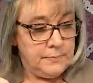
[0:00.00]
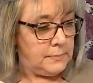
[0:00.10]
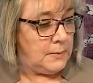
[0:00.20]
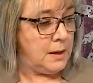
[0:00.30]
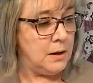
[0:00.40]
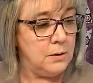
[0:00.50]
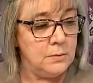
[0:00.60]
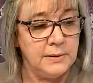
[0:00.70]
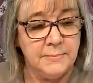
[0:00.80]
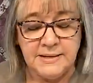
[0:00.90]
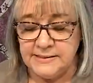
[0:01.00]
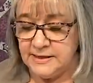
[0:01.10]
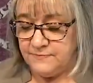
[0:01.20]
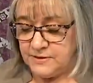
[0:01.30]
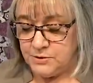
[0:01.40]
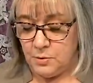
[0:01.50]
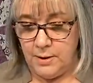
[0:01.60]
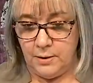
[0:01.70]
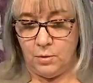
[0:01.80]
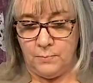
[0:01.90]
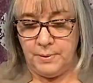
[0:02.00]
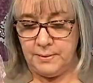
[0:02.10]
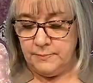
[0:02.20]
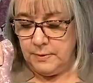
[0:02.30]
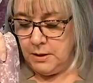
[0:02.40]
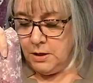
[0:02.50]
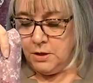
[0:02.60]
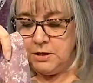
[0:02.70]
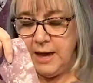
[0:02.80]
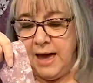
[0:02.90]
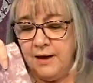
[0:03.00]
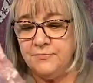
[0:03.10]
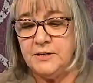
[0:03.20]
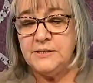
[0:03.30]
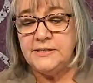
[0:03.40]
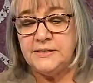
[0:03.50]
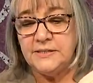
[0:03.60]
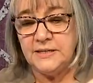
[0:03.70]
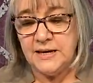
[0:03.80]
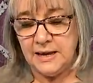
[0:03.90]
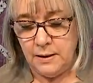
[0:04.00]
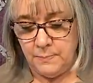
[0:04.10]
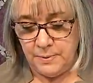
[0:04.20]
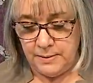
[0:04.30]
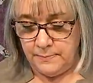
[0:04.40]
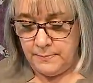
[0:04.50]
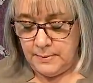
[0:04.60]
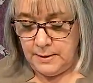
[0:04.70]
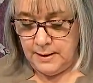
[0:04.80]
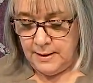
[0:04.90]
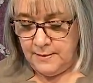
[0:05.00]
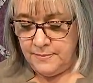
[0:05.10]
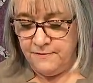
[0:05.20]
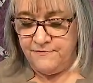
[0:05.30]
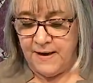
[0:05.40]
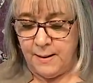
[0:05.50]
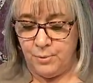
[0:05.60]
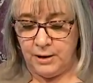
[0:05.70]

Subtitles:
Oh, let me see if this will help. You have to snip the fabric.